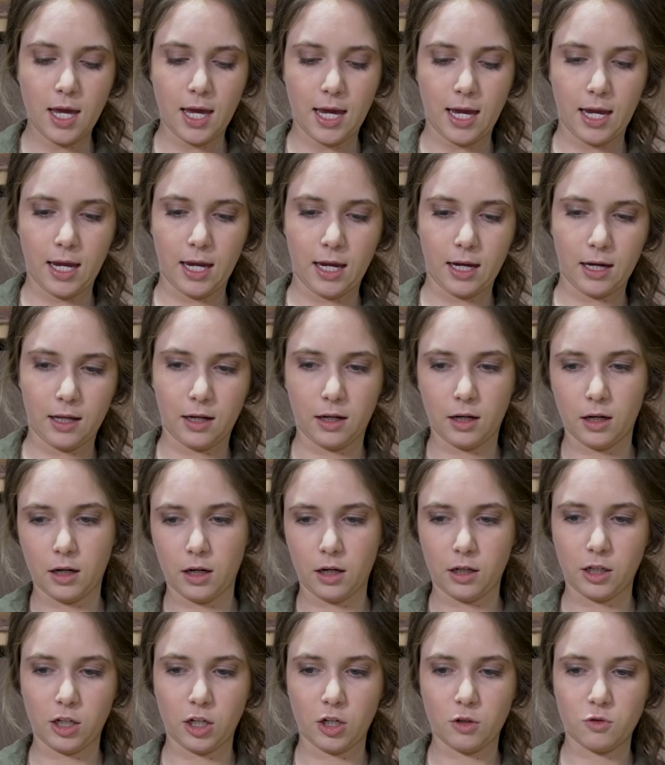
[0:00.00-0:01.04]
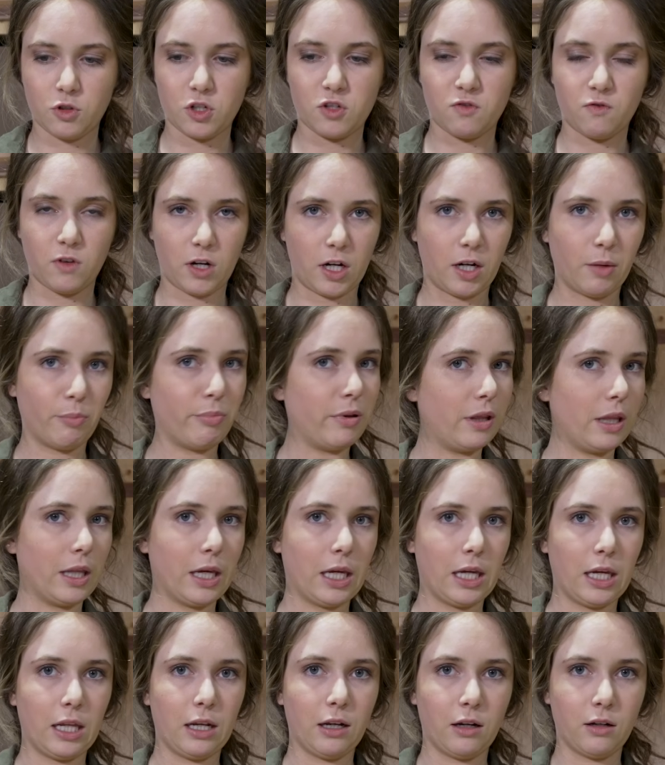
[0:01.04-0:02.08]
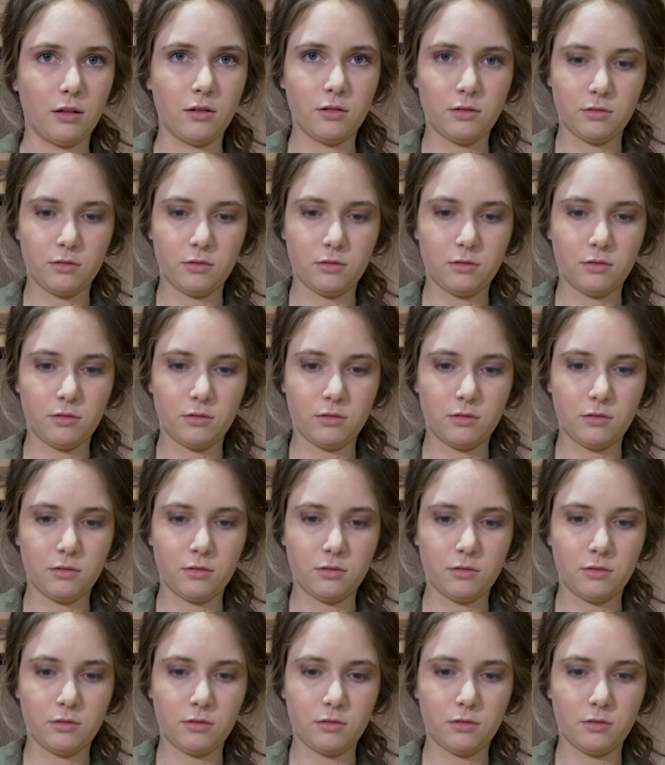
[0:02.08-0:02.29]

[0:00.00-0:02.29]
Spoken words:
and you know, just very plain